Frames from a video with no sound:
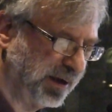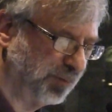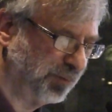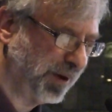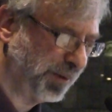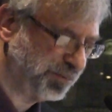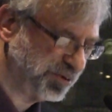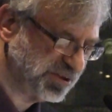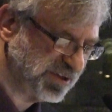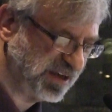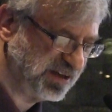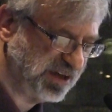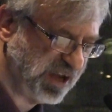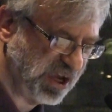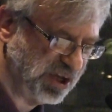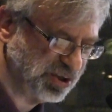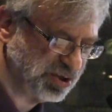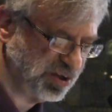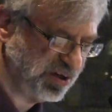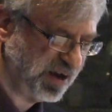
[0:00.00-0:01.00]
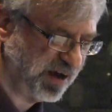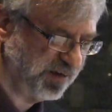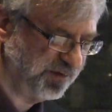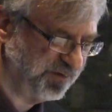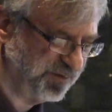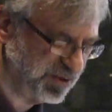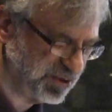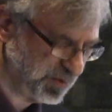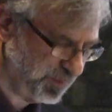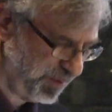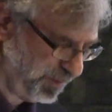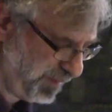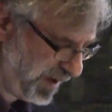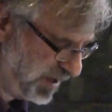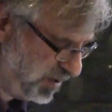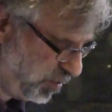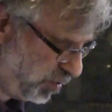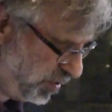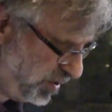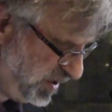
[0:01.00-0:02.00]
representation of visible
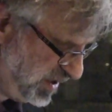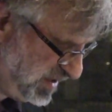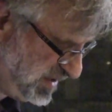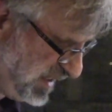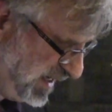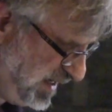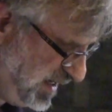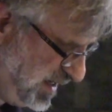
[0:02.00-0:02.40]
minorities